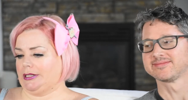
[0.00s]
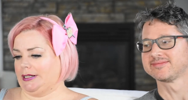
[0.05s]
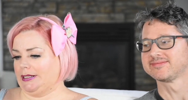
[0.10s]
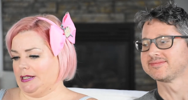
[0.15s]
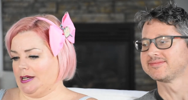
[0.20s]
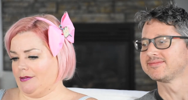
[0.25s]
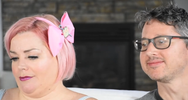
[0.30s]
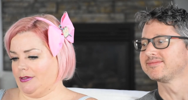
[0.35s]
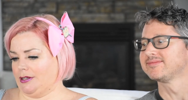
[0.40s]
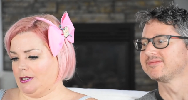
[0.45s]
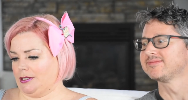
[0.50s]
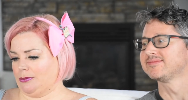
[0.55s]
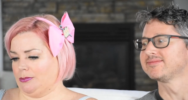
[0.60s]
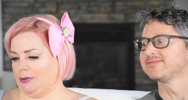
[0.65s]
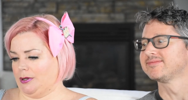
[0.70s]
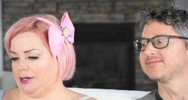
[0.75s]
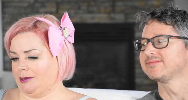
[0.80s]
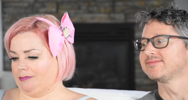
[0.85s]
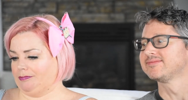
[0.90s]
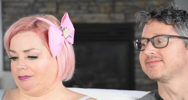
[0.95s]
Speaker 1: I love this
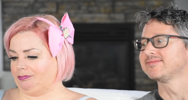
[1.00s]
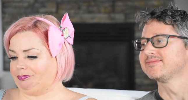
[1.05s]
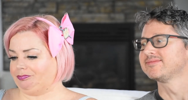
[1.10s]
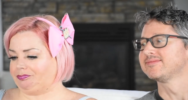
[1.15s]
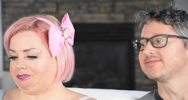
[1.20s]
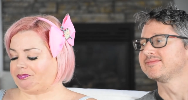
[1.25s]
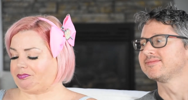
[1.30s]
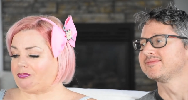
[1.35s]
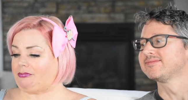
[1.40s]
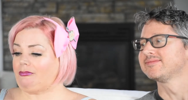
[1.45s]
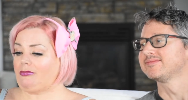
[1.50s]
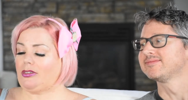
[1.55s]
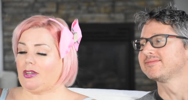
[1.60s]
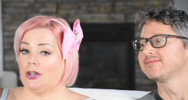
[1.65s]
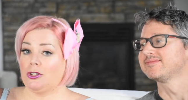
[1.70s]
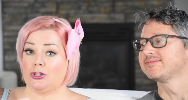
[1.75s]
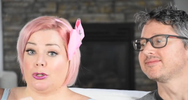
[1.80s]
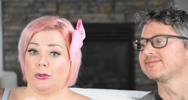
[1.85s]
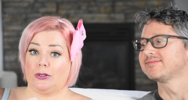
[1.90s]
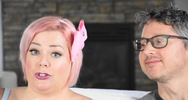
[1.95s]
one.
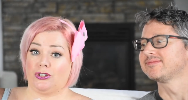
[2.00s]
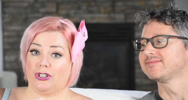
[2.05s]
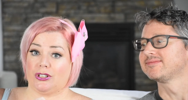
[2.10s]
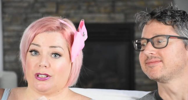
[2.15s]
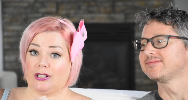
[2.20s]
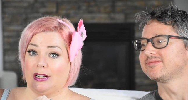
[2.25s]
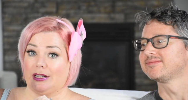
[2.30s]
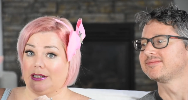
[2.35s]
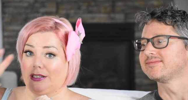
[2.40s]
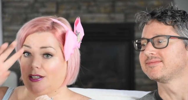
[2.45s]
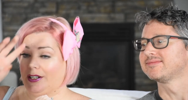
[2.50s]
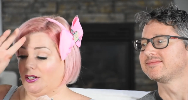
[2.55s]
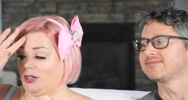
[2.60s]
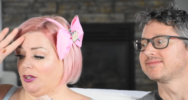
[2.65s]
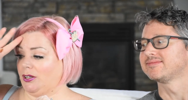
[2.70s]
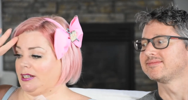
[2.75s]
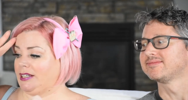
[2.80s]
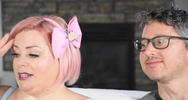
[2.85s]
So it's just a little